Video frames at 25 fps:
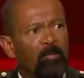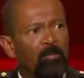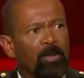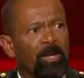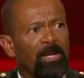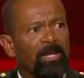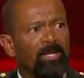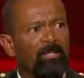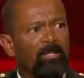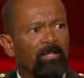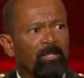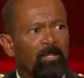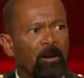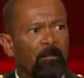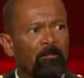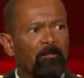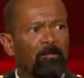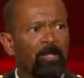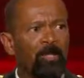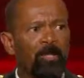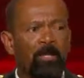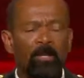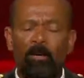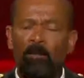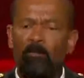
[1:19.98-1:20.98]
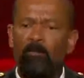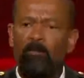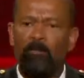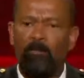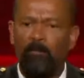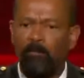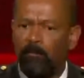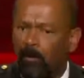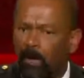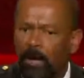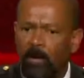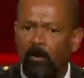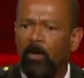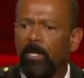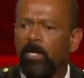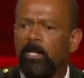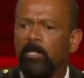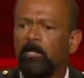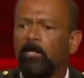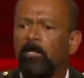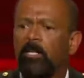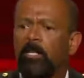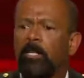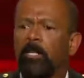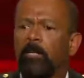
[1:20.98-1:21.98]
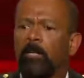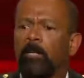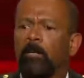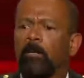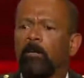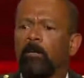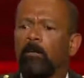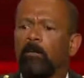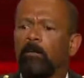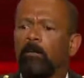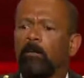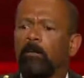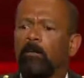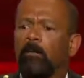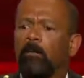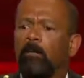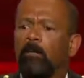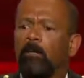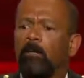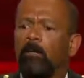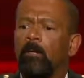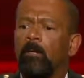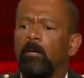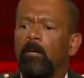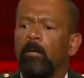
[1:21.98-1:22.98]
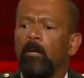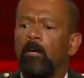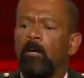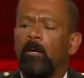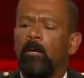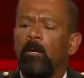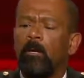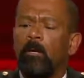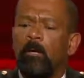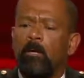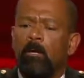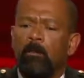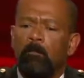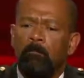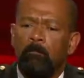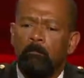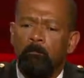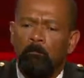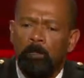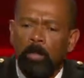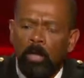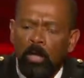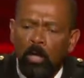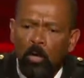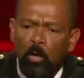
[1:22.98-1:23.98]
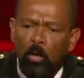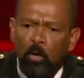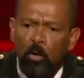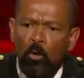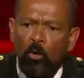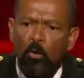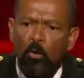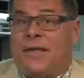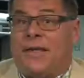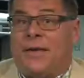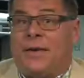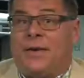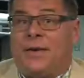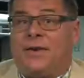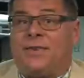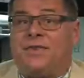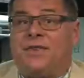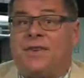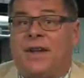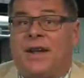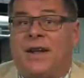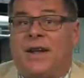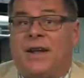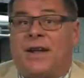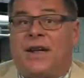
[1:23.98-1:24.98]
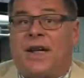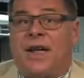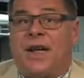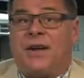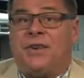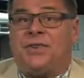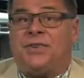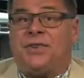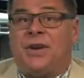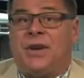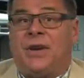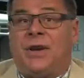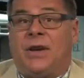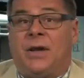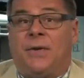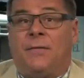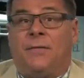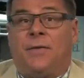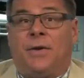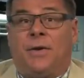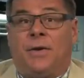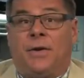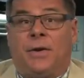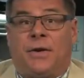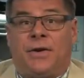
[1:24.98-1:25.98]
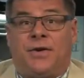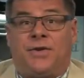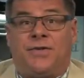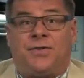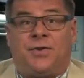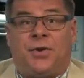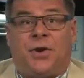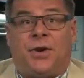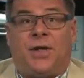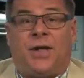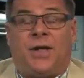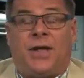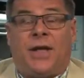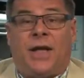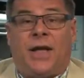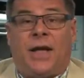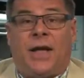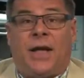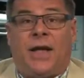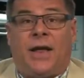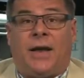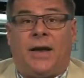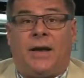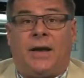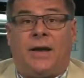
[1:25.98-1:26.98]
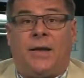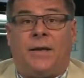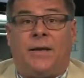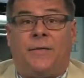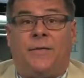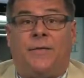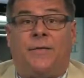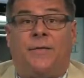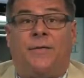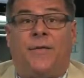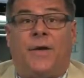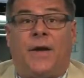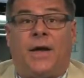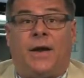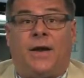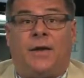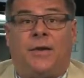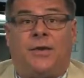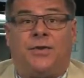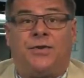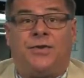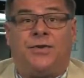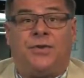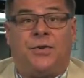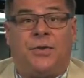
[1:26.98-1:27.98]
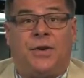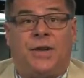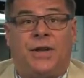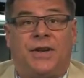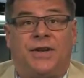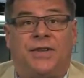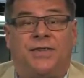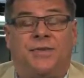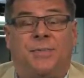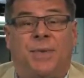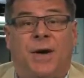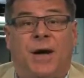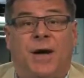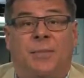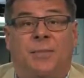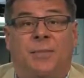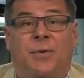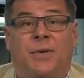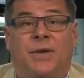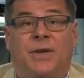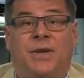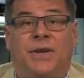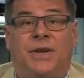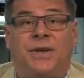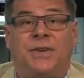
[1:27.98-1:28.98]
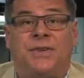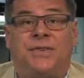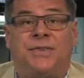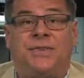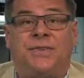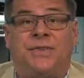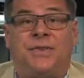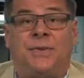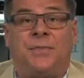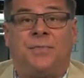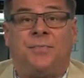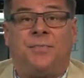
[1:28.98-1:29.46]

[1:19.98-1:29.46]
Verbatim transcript: Clarke goes too far, calling the president's statement a lie. There is an indication, if you look strictly at fatal shootings by police,